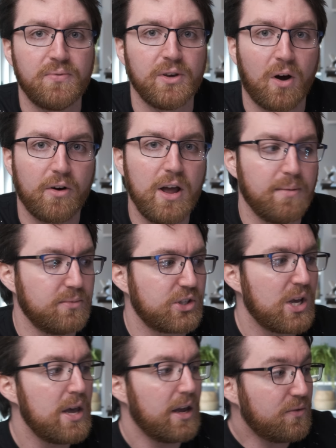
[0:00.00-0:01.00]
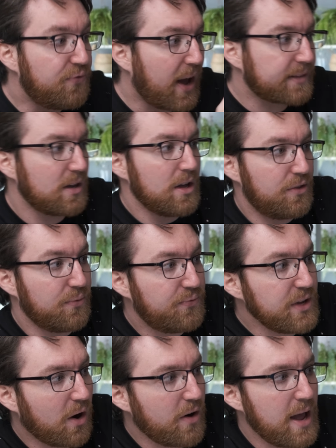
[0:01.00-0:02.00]
VRMs. In fact, the
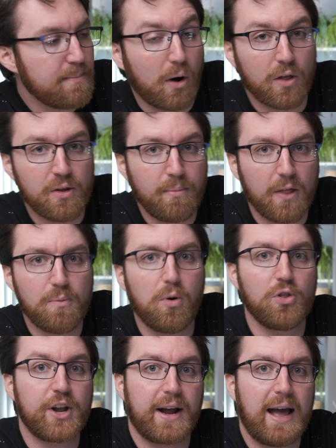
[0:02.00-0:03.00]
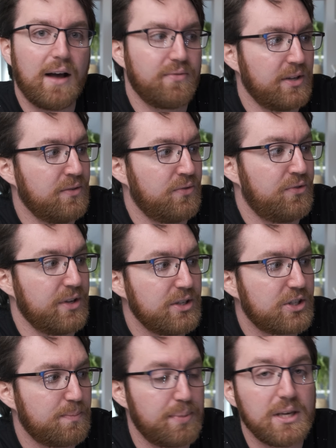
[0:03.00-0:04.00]
VRM on the motherboard that I have in
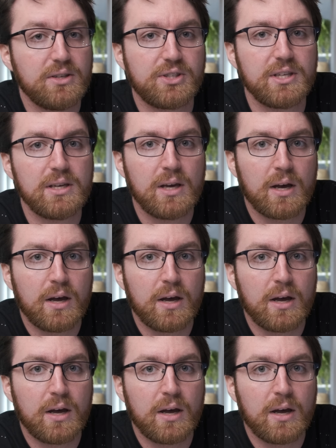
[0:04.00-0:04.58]
this PC